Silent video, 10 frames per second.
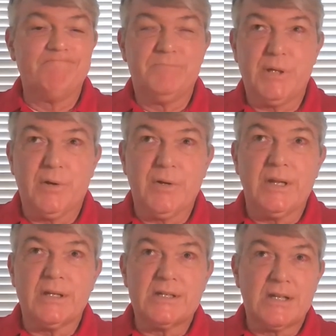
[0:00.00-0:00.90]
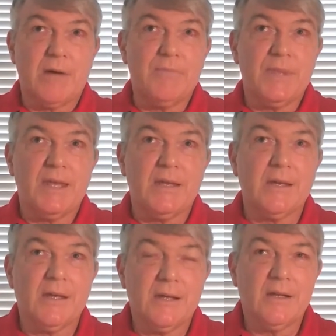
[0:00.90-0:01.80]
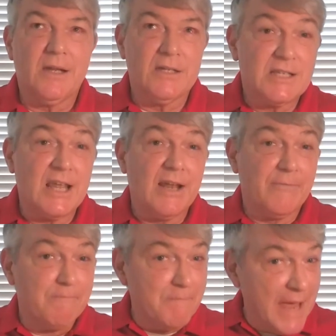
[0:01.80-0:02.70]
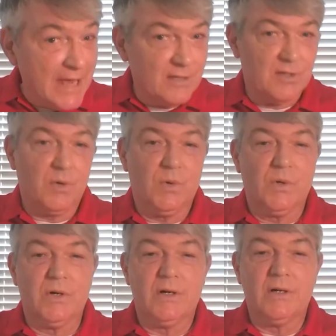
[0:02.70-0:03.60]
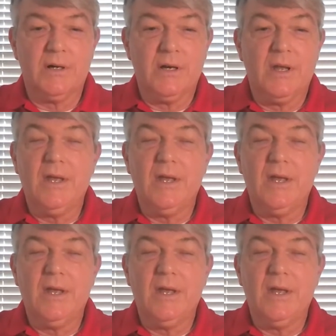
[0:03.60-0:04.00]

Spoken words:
building something instead of make to order.